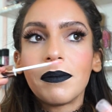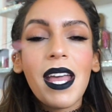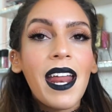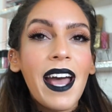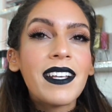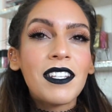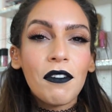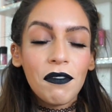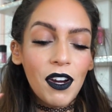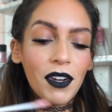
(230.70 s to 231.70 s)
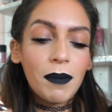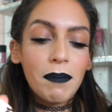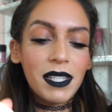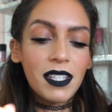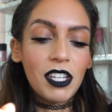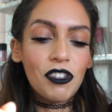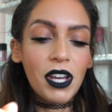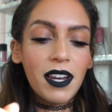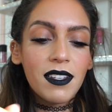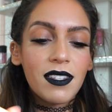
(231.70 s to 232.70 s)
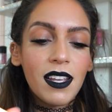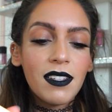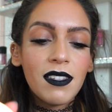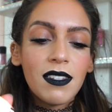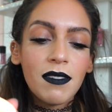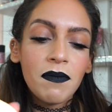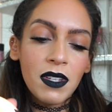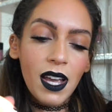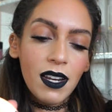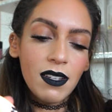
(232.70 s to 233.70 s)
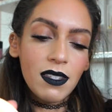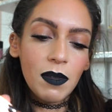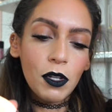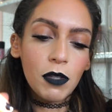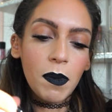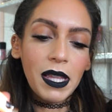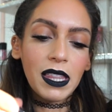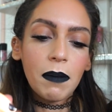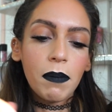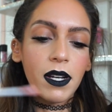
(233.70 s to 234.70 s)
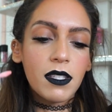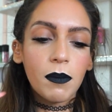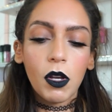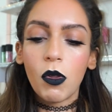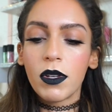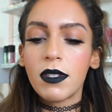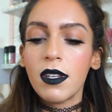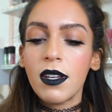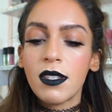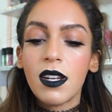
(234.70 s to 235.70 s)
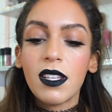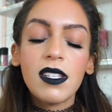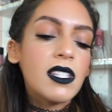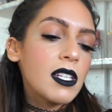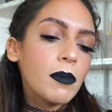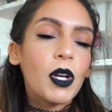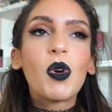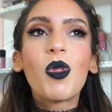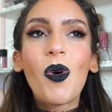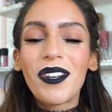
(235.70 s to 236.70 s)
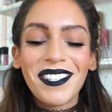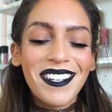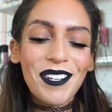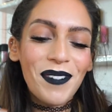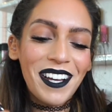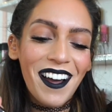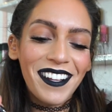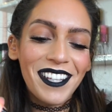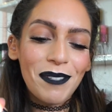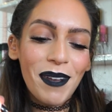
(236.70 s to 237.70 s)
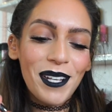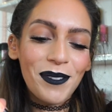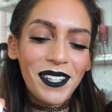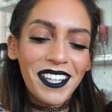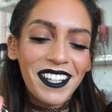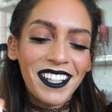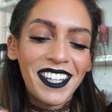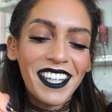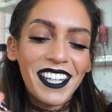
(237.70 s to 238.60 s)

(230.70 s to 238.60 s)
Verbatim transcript: It has a very minty-ish kind of scent kind of similar to maybe like the Buxom glosses and it doesn't seem glosses. Oh my God, this past weekend,